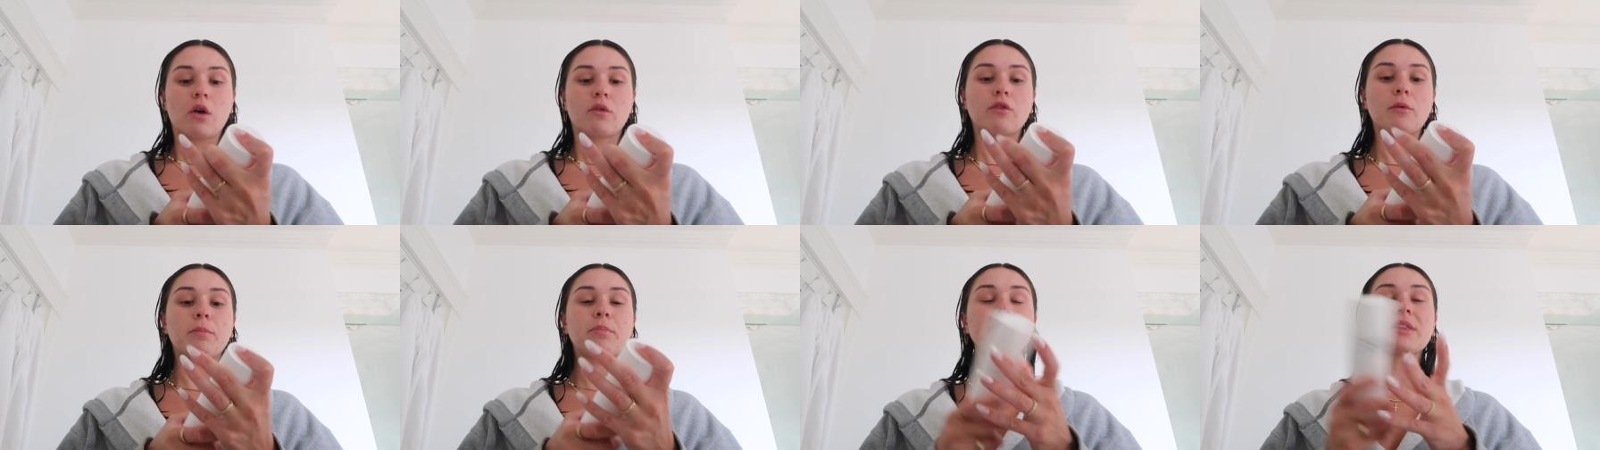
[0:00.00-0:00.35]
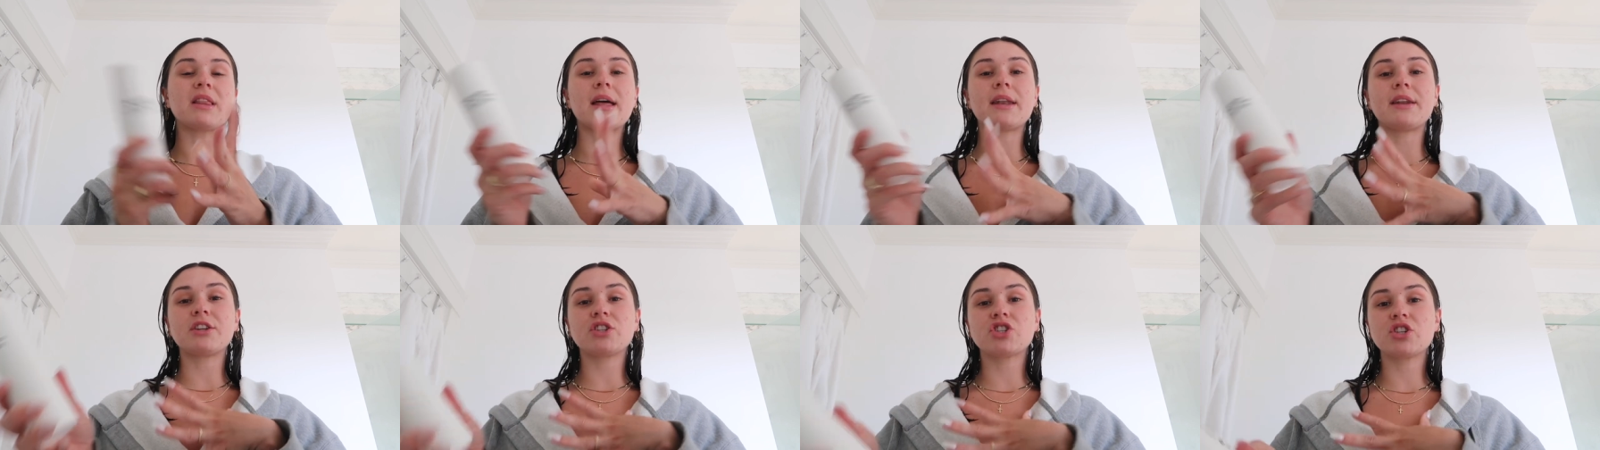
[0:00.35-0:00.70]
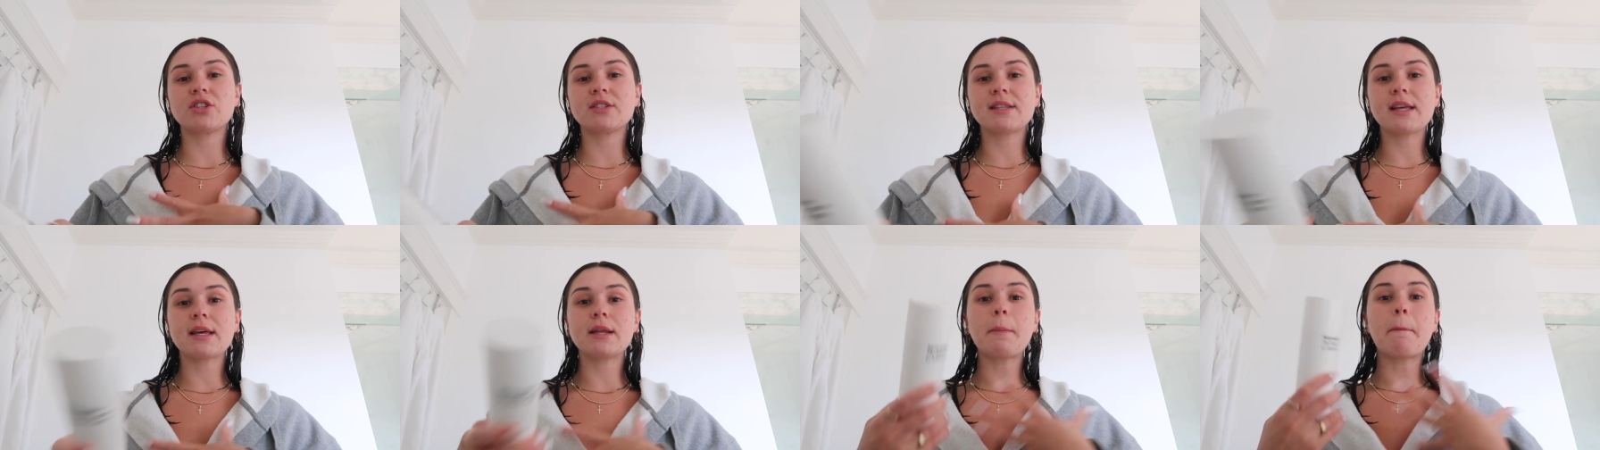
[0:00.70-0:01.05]

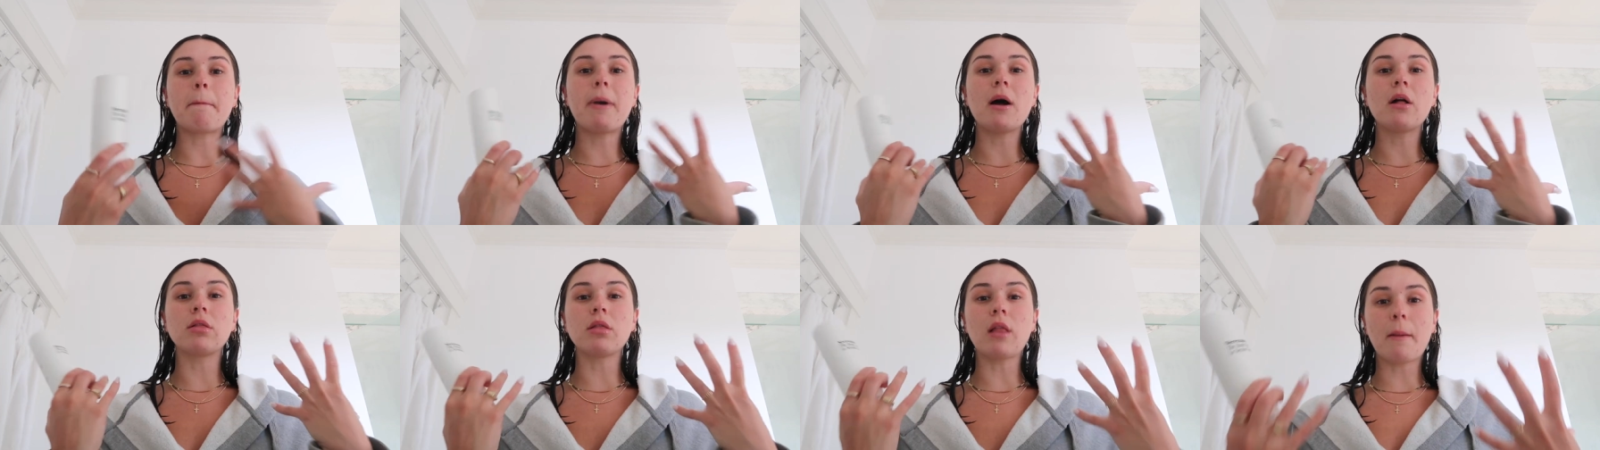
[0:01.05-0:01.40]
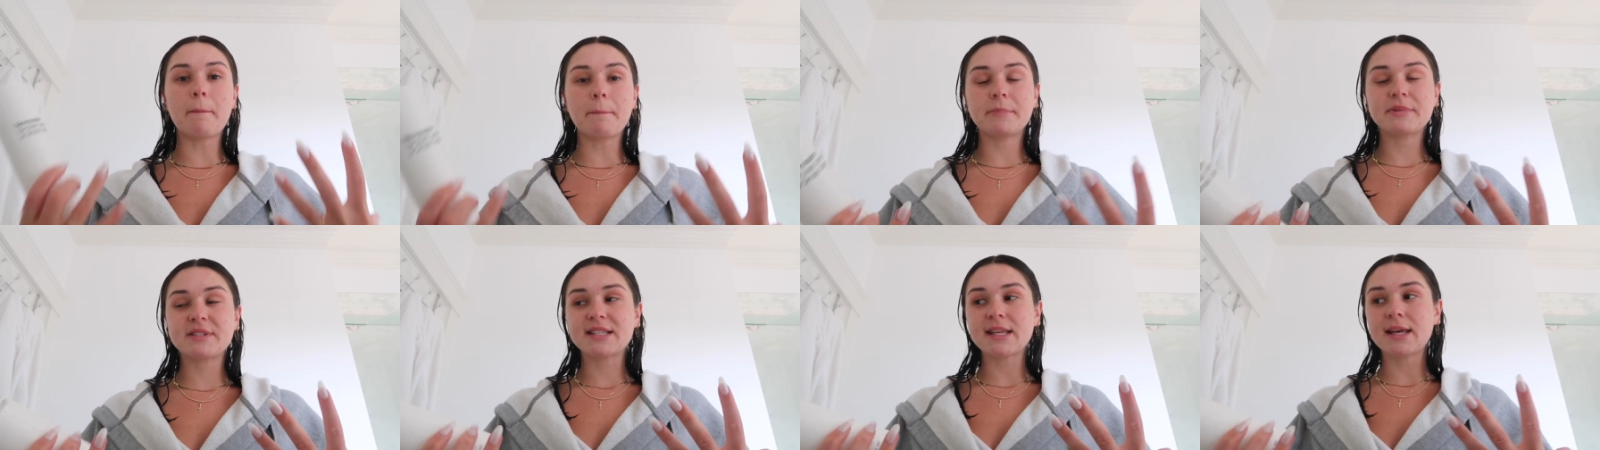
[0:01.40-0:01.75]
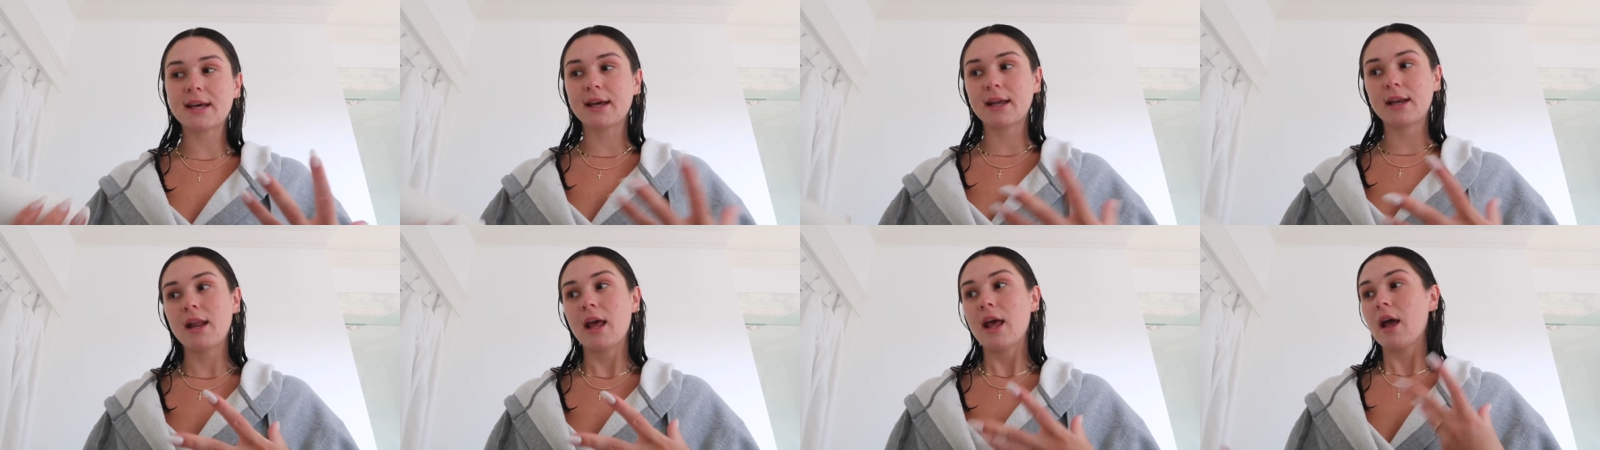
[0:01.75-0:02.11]
replenishes it, plumps
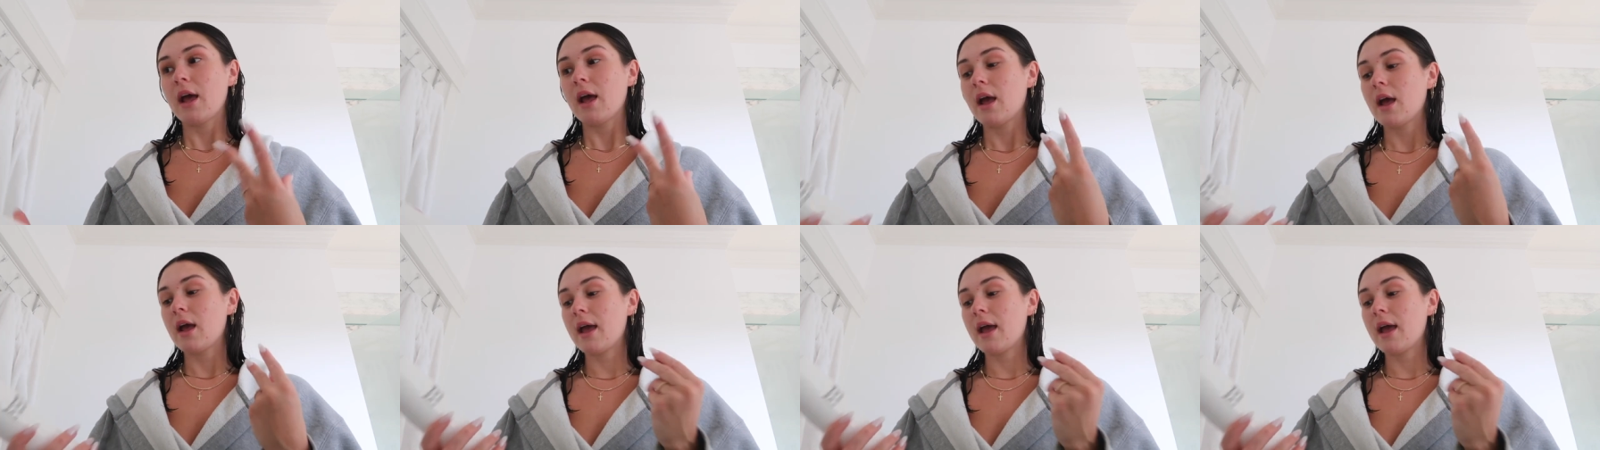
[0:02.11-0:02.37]
it.